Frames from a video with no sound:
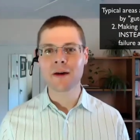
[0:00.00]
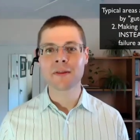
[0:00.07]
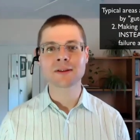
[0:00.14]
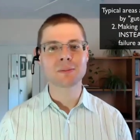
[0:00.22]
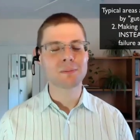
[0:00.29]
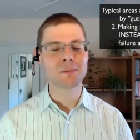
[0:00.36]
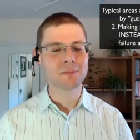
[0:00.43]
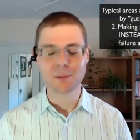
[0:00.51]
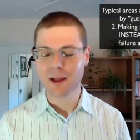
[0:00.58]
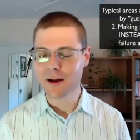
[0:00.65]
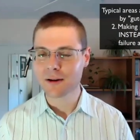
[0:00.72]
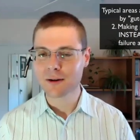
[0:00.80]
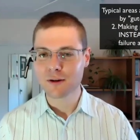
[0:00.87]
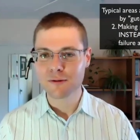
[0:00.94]
is
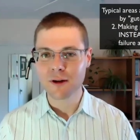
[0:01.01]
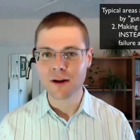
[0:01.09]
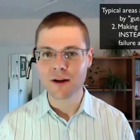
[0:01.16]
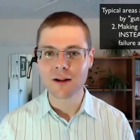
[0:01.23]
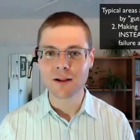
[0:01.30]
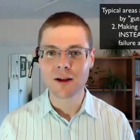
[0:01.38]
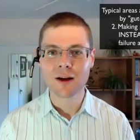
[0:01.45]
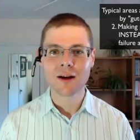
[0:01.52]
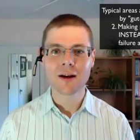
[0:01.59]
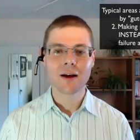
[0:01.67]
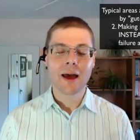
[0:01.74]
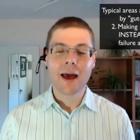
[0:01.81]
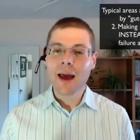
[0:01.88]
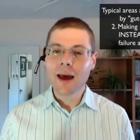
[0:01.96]
planning to fail.
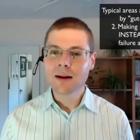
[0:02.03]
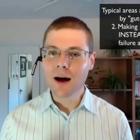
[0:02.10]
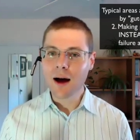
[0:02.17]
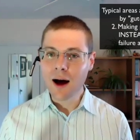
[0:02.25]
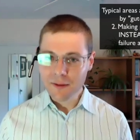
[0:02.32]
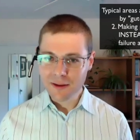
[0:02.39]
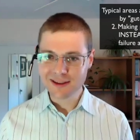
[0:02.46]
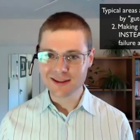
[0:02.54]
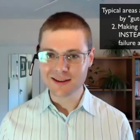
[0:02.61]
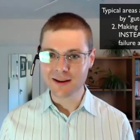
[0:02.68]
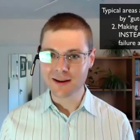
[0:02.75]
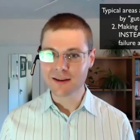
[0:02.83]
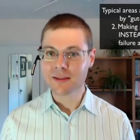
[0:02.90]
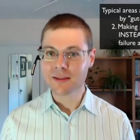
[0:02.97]
And honestly,